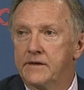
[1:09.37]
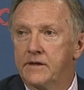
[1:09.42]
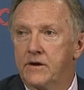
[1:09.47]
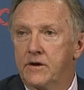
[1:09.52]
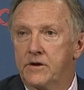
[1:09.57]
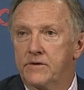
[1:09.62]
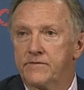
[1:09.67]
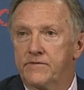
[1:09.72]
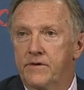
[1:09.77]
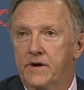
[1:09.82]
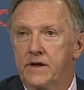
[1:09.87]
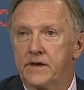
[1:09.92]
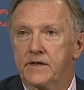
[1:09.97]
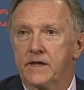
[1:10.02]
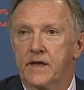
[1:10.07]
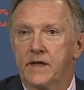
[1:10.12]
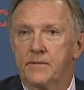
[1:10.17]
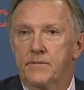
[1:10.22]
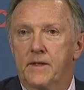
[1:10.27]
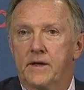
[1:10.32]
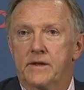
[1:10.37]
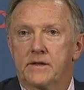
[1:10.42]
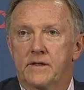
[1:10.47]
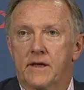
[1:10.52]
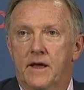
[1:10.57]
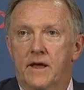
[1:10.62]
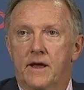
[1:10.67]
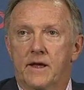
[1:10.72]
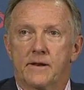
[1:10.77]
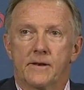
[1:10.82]
hard-fought game like
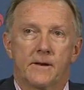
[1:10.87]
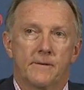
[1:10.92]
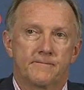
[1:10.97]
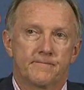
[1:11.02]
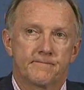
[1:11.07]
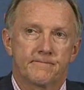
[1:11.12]
that